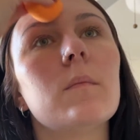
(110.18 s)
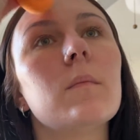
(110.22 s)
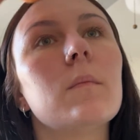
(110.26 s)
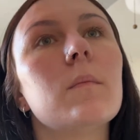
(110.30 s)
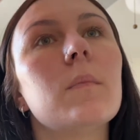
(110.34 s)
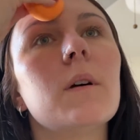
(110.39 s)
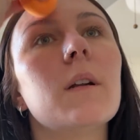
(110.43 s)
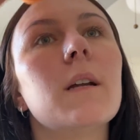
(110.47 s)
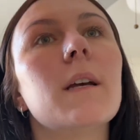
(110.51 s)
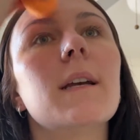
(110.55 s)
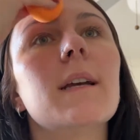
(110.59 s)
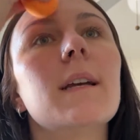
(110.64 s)

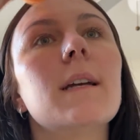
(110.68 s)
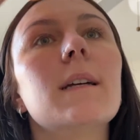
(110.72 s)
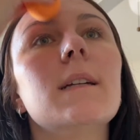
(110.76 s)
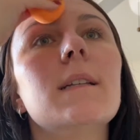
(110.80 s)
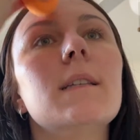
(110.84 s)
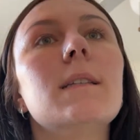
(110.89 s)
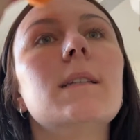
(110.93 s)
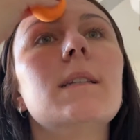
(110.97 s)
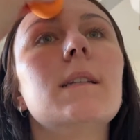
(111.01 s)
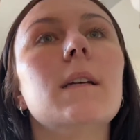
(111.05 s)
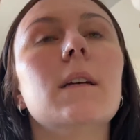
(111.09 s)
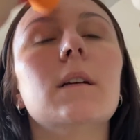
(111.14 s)
putting
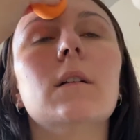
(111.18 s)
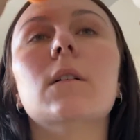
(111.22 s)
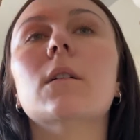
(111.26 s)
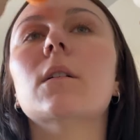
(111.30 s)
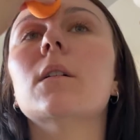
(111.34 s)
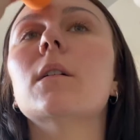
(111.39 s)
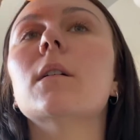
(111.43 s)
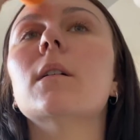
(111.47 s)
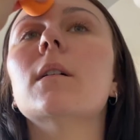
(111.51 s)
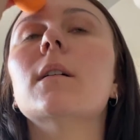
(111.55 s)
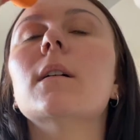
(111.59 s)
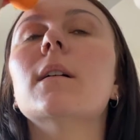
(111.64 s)

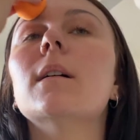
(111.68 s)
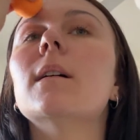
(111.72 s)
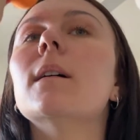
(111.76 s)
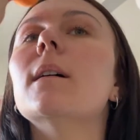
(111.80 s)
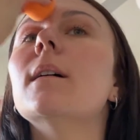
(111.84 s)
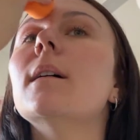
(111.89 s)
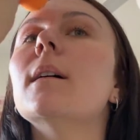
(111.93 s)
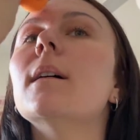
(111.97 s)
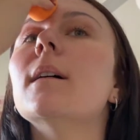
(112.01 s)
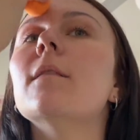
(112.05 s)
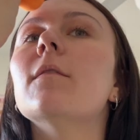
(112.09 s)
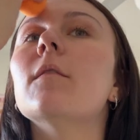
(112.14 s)
concealer
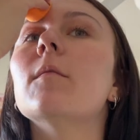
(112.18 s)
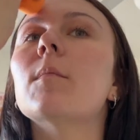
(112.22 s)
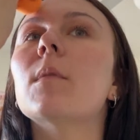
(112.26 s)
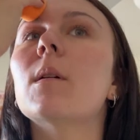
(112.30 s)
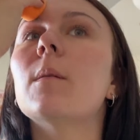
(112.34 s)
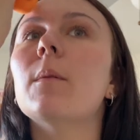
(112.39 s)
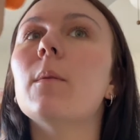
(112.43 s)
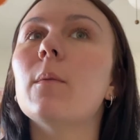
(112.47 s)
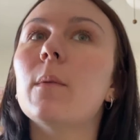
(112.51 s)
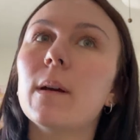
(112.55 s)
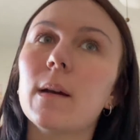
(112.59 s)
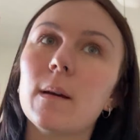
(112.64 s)
if I'm gonna
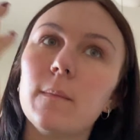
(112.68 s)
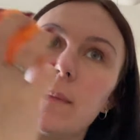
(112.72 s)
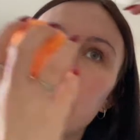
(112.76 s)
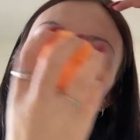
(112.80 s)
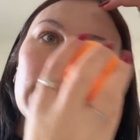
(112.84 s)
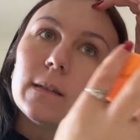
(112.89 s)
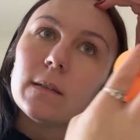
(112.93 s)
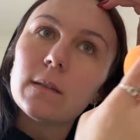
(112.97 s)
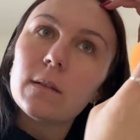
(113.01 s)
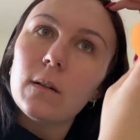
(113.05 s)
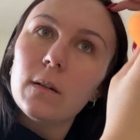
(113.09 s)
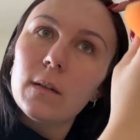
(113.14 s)
be wearing a
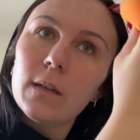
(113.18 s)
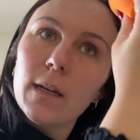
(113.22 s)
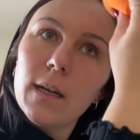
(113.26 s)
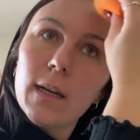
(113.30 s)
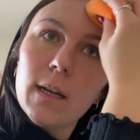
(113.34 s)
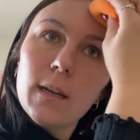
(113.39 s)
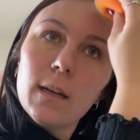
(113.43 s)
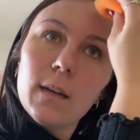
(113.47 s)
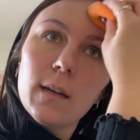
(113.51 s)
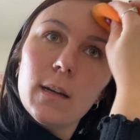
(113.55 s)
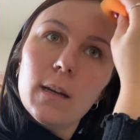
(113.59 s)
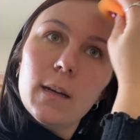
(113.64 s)
mask all
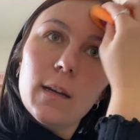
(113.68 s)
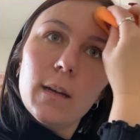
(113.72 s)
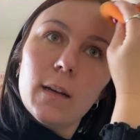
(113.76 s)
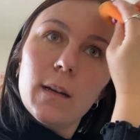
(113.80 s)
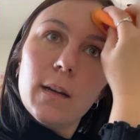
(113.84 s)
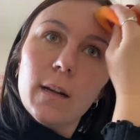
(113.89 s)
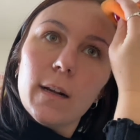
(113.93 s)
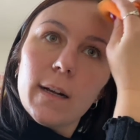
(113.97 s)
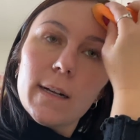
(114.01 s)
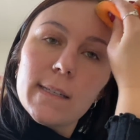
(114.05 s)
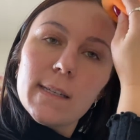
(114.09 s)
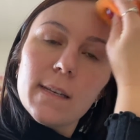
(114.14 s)
day,
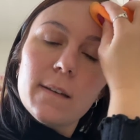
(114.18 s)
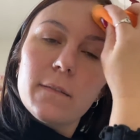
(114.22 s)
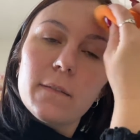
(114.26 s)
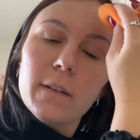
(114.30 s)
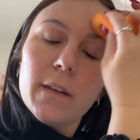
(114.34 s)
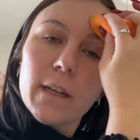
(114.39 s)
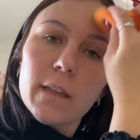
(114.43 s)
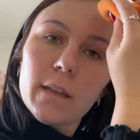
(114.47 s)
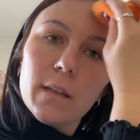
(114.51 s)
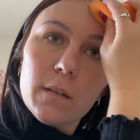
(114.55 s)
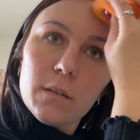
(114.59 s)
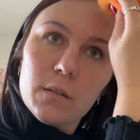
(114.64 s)
because I feel
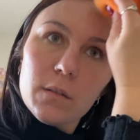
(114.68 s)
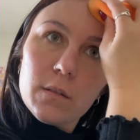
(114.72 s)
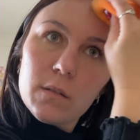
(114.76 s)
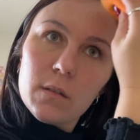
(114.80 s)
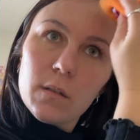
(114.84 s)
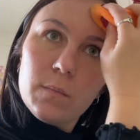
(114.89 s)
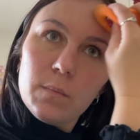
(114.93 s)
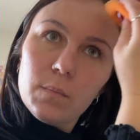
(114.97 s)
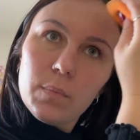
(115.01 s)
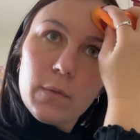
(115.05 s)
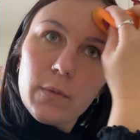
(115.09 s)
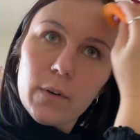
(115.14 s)
like that's just a
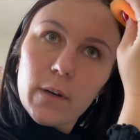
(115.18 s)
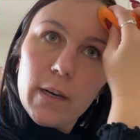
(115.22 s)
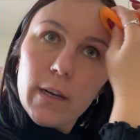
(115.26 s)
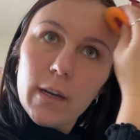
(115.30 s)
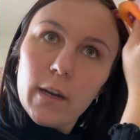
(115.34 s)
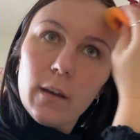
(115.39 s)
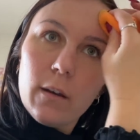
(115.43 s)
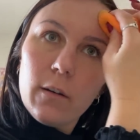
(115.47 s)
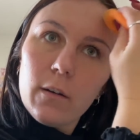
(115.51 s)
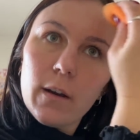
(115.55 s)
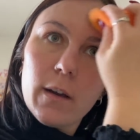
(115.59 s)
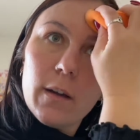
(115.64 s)

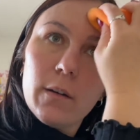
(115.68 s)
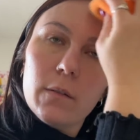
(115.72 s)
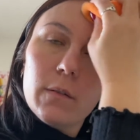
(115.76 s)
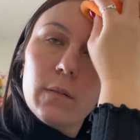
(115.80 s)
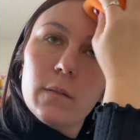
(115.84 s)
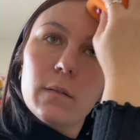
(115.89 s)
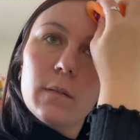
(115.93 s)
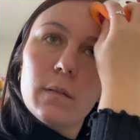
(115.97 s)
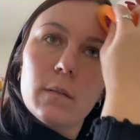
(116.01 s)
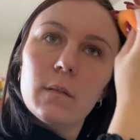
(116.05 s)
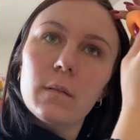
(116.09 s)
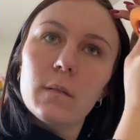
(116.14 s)
breeding ground
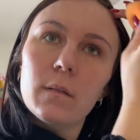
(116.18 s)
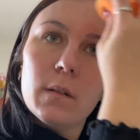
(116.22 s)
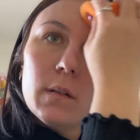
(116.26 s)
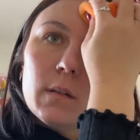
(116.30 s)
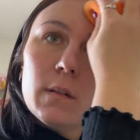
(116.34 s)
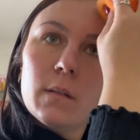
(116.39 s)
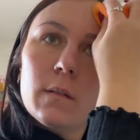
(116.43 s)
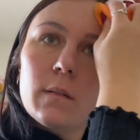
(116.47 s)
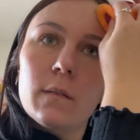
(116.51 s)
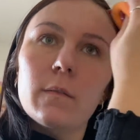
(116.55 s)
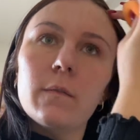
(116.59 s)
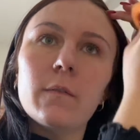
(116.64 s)

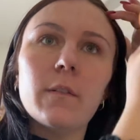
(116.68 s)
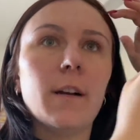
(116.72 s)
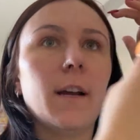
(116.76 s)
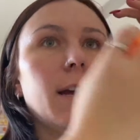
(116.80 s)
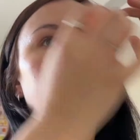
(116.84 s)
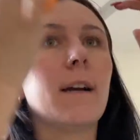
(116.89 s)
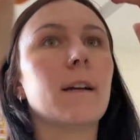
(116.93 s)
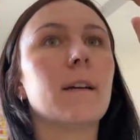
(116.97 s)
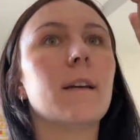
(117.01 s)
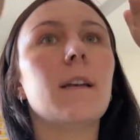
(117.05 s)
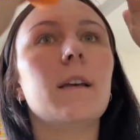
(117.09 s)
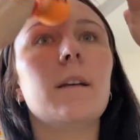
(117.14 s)
for
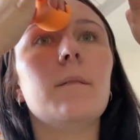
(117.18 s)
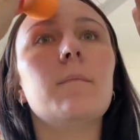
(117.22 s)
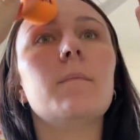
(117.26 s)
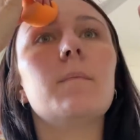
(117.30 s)
acne.